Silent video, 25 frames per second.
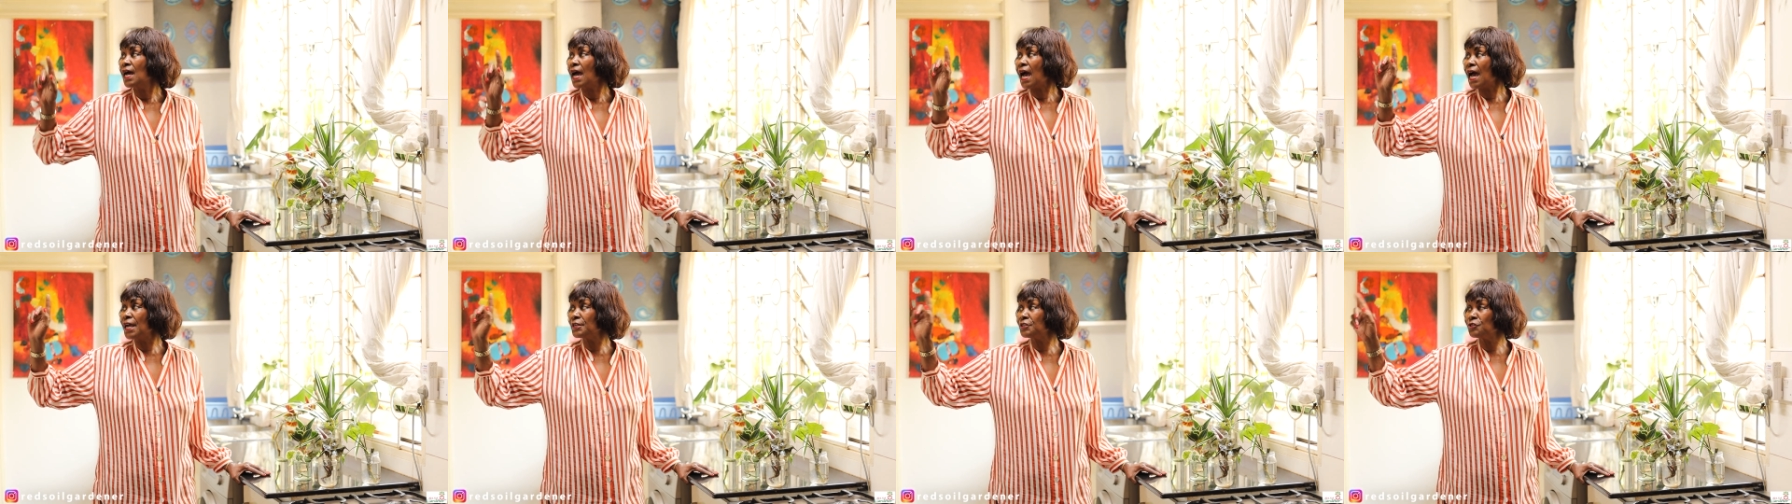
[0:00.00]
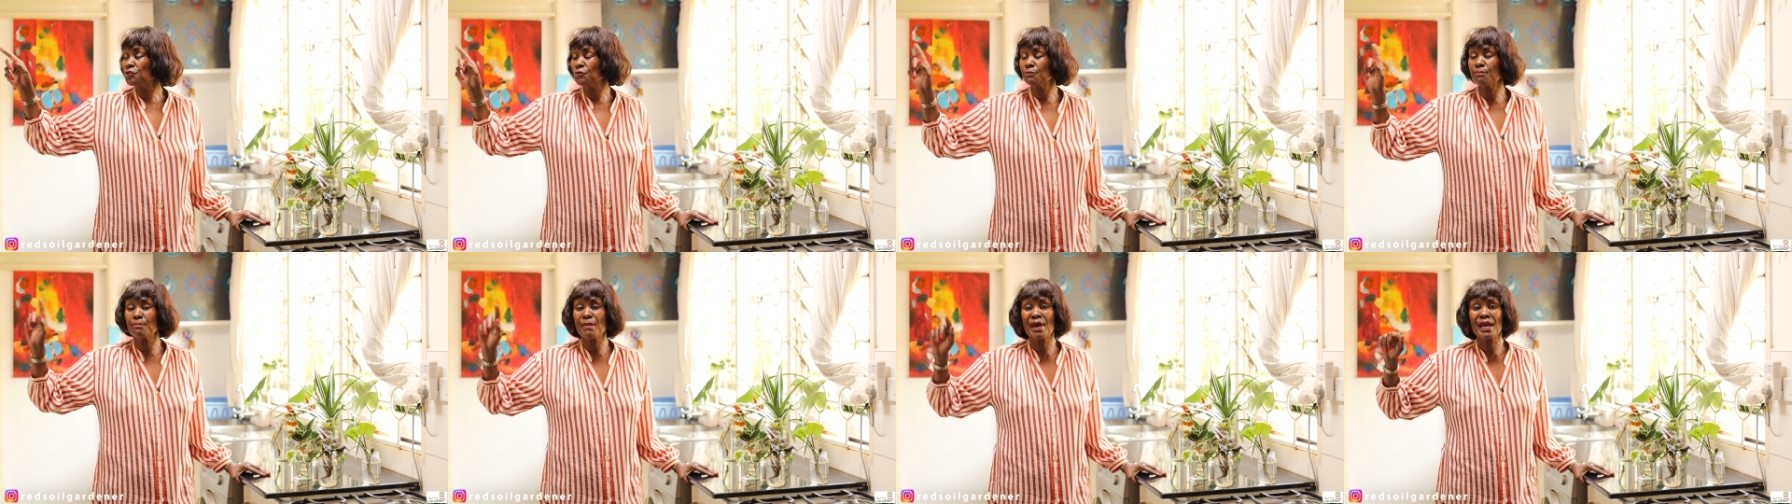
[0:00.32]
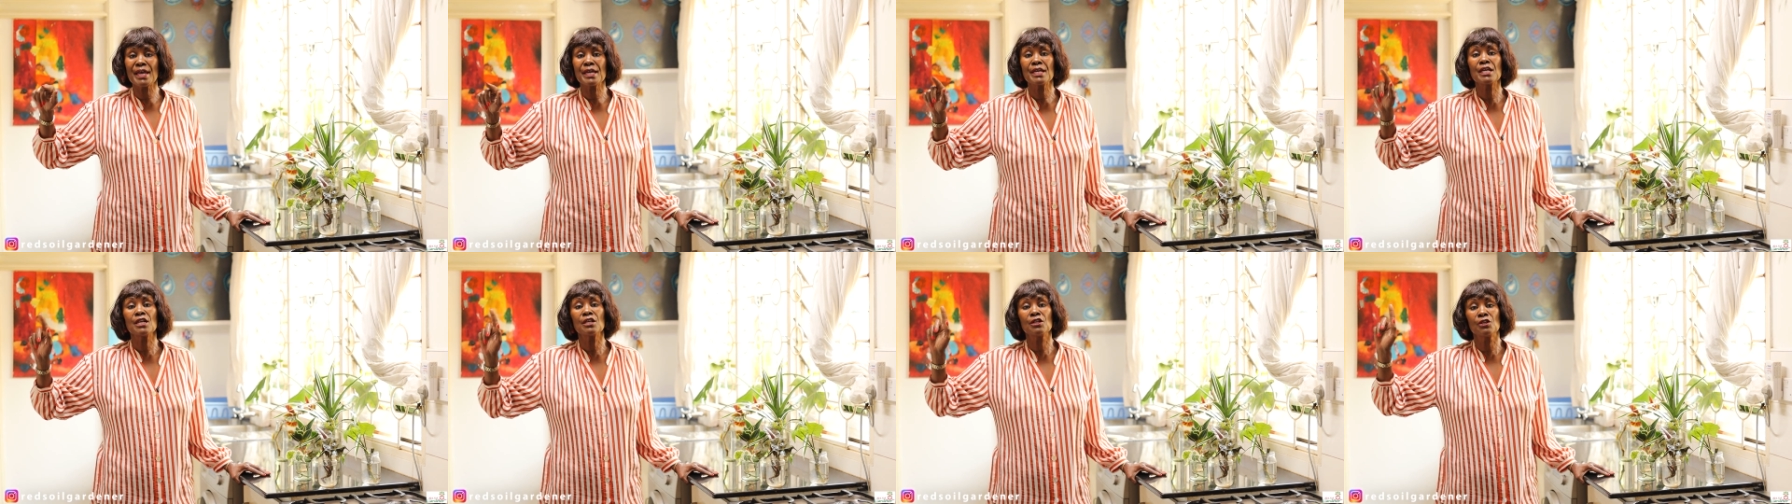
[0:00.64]
and you
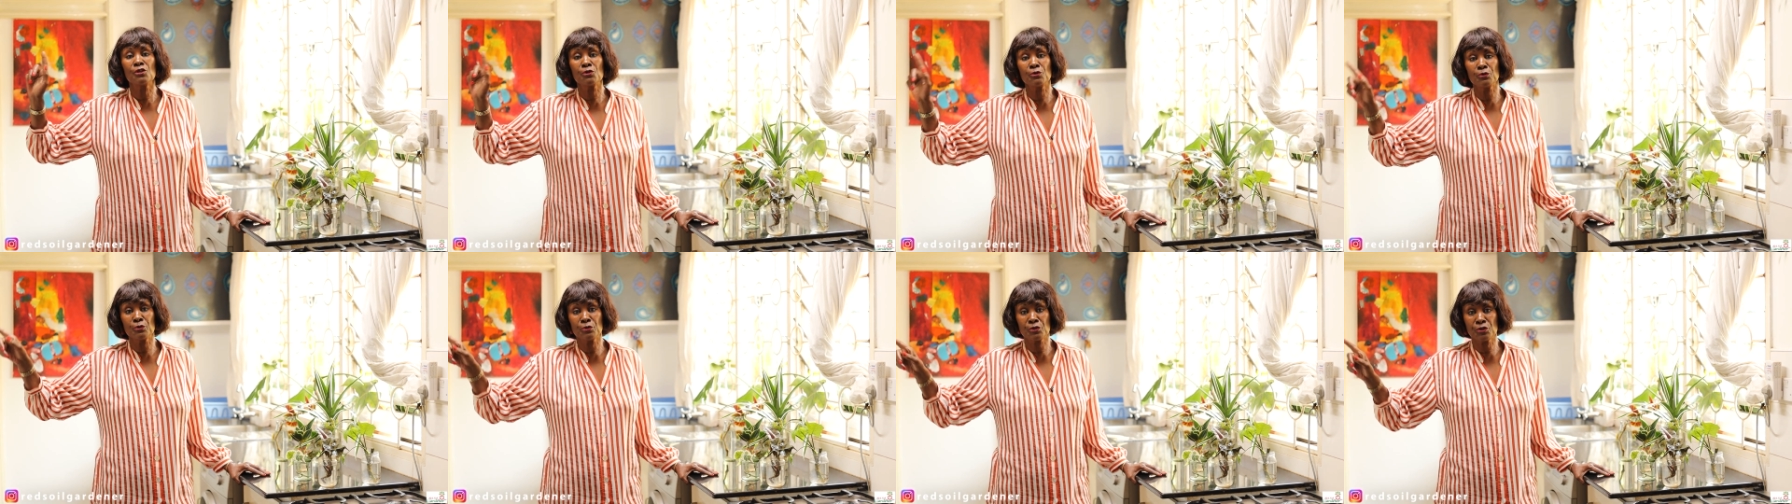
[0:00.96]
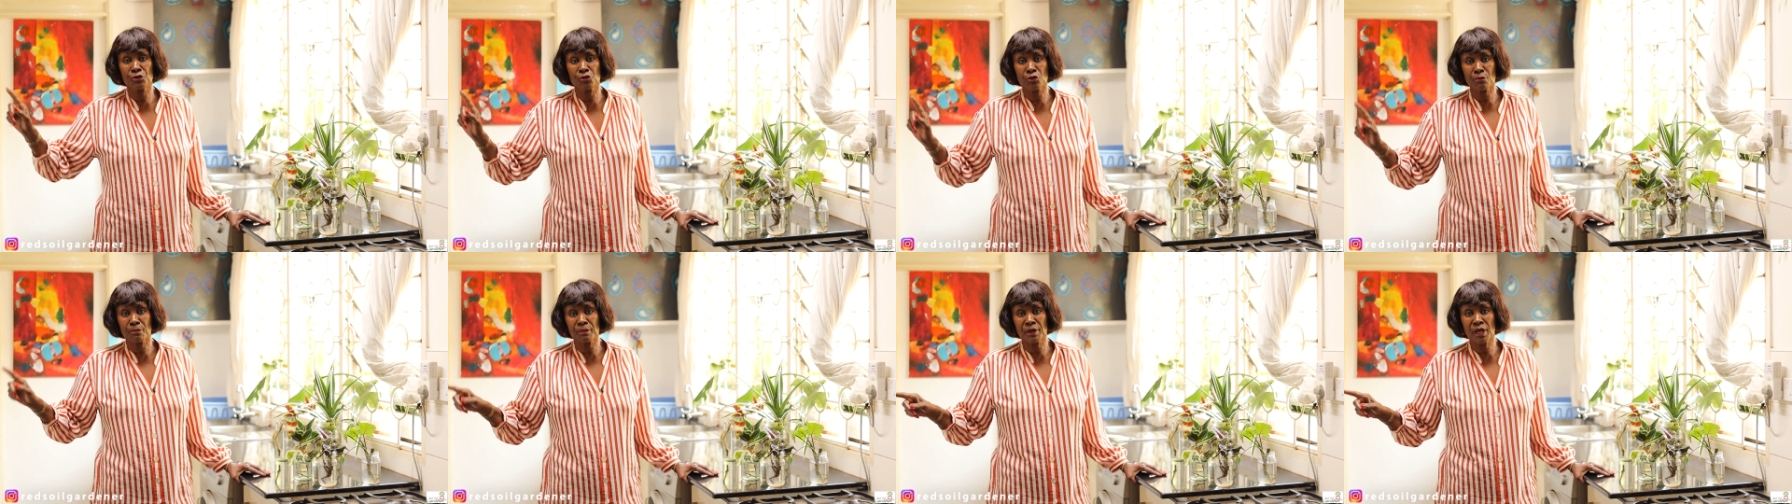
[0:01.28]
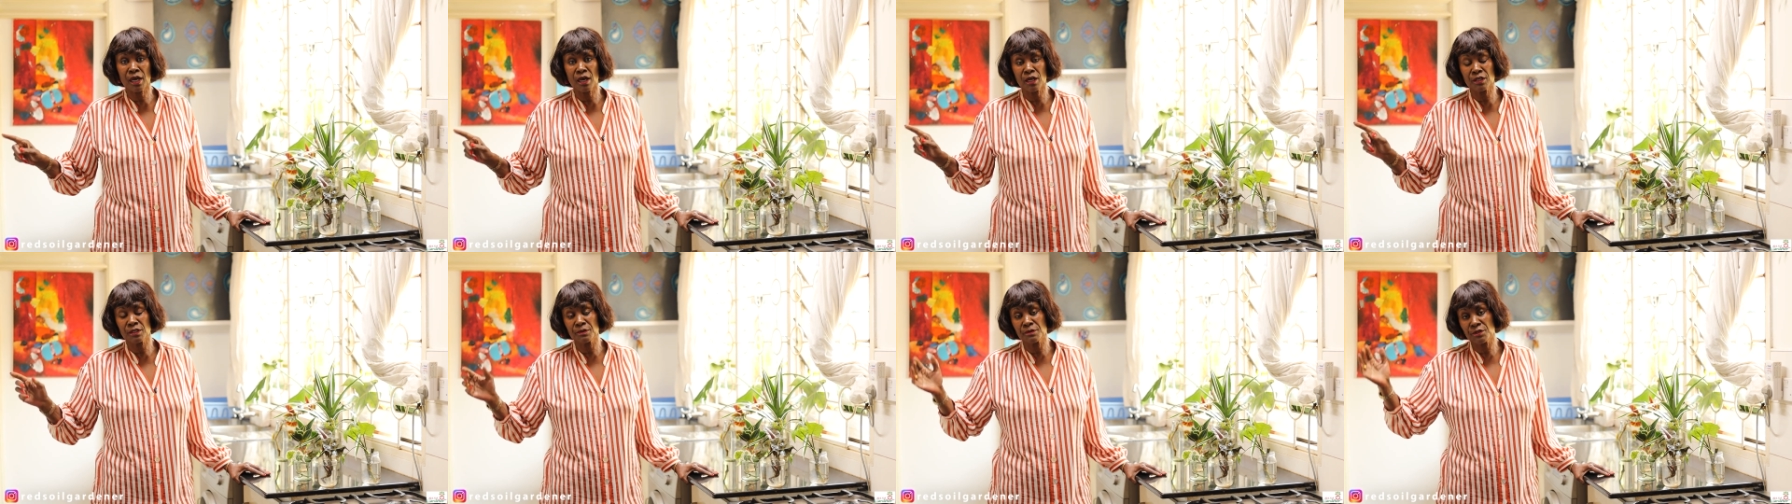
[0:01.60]
may lose your
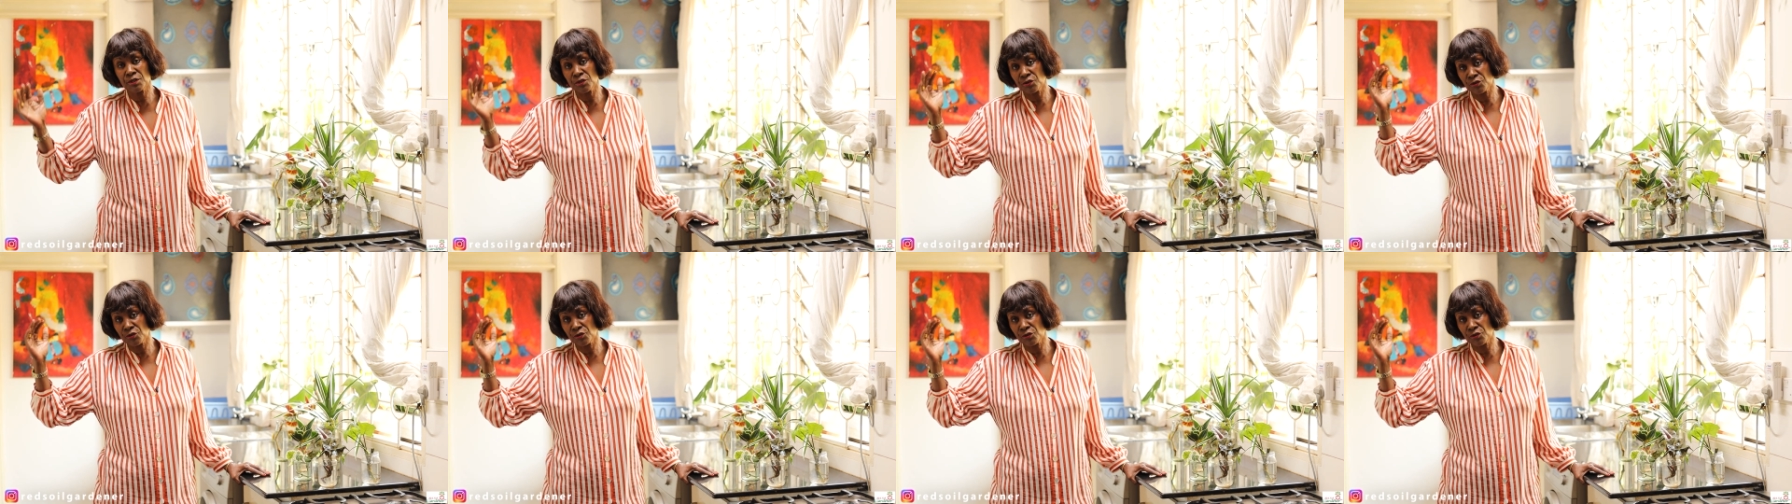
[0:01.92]
plant